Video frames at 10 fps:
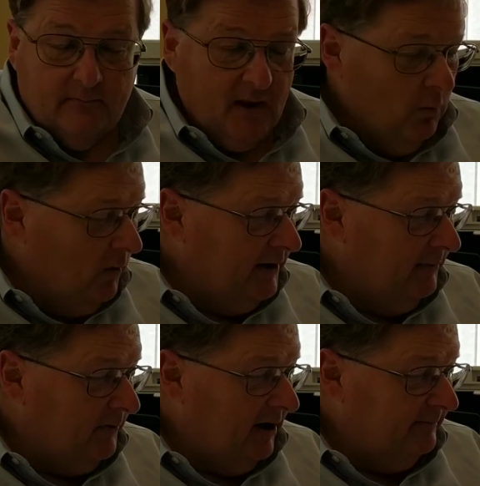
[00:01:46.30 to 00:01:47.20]
One of the
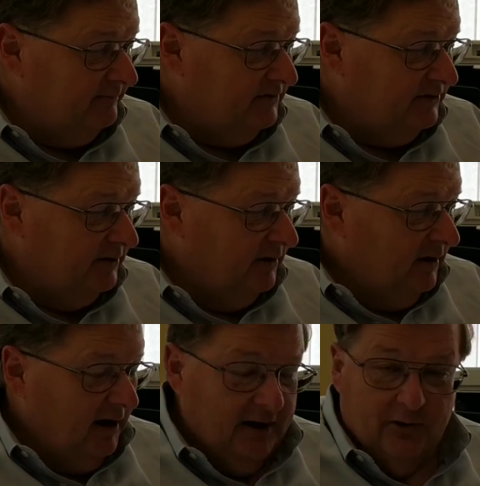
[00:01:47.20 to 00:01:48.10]
problems
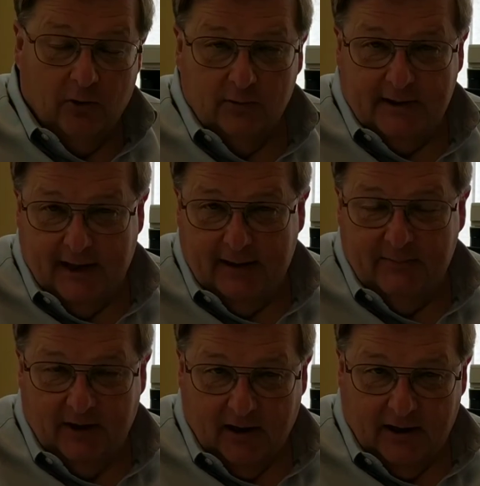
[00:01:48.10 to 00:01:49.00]
and the whole game
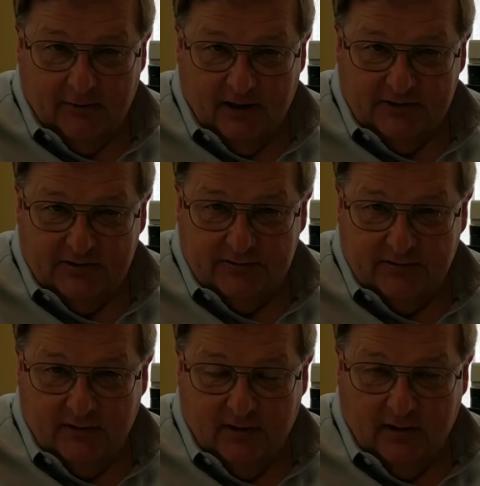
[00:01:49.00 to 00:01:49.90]
the IRS
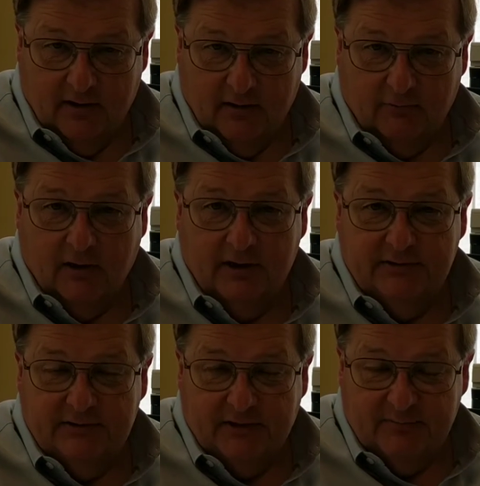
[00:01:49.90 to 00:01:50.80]

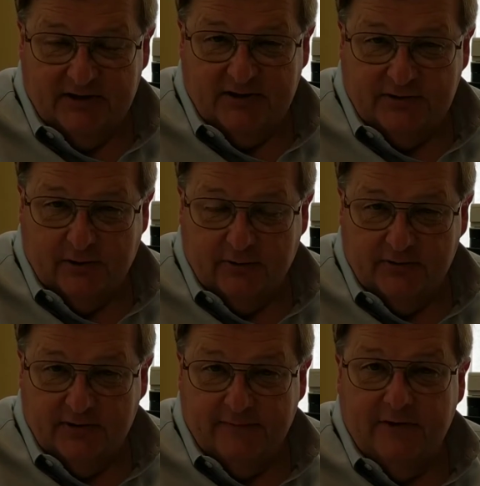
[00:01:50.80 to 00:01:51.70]
runs on business
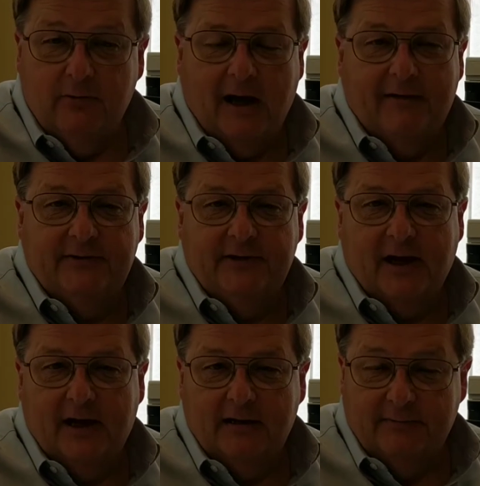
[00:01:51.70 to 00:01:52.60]
owners, if you have the
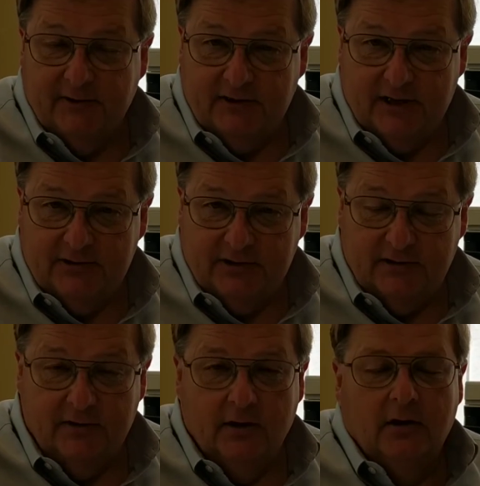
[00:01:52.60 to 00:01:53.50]

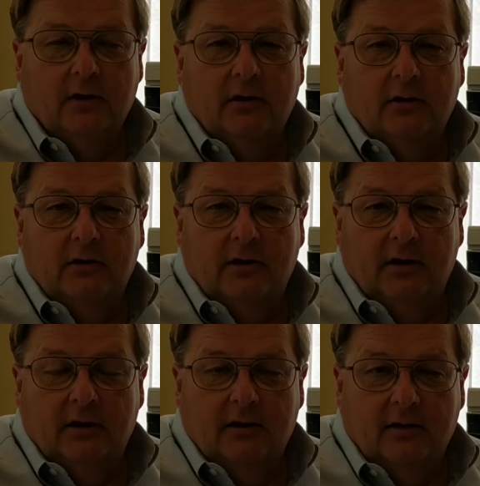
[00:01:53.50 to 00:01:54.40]
documentation,
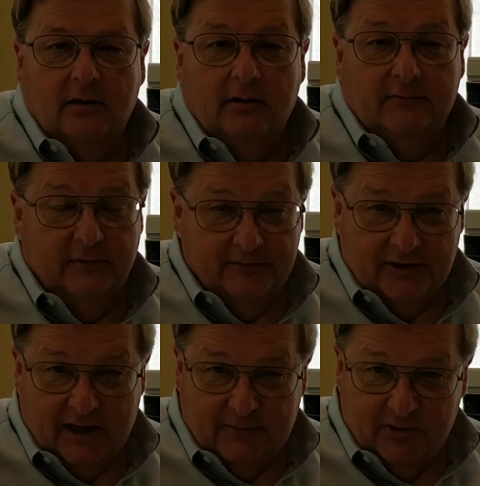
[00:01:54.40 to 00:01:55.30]

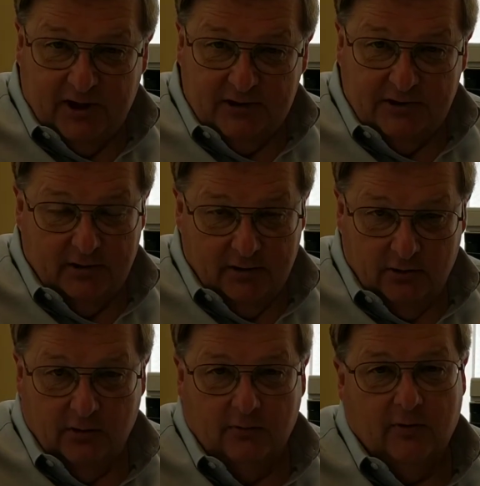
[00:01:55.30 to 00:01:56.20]

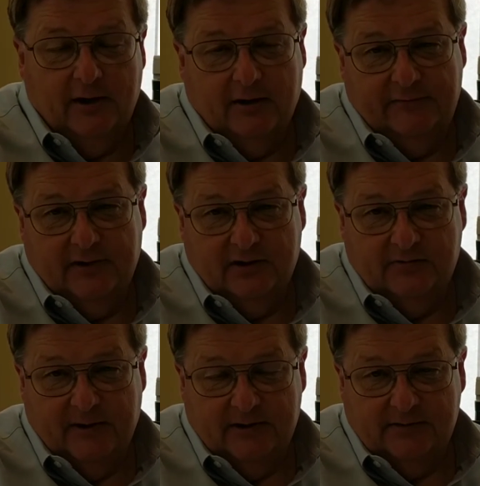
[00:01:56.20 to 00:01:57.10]
you can write off the
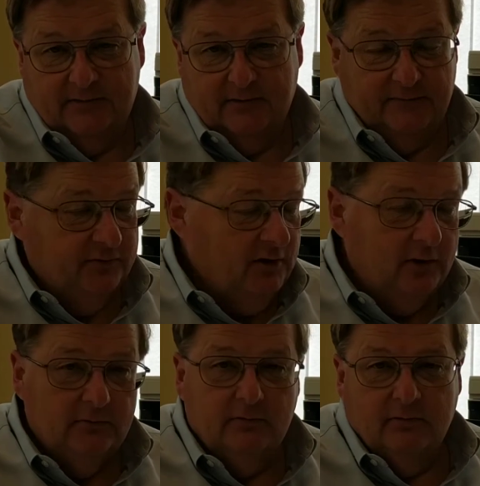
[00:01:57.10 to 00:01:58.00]
expense. If you
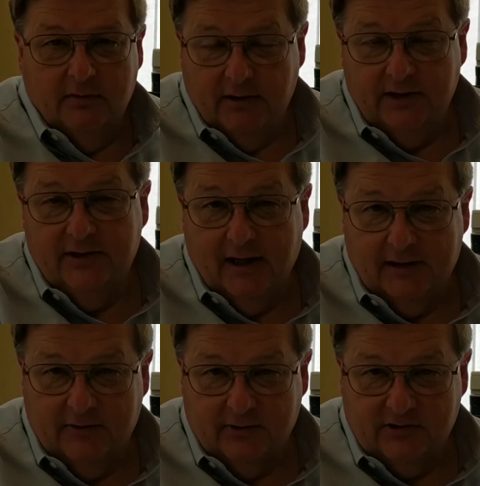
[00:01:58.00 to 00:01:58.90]
don't, they deny
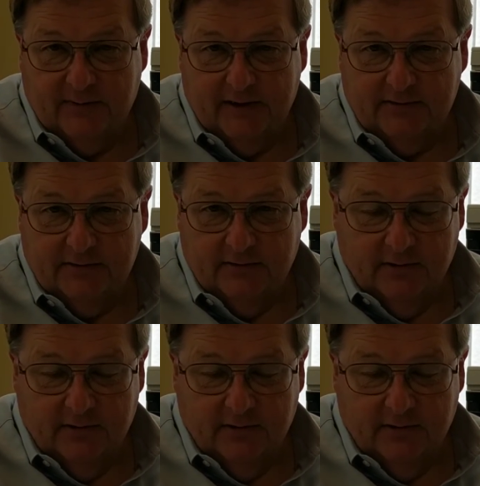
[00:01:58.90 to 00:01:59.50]
your expense.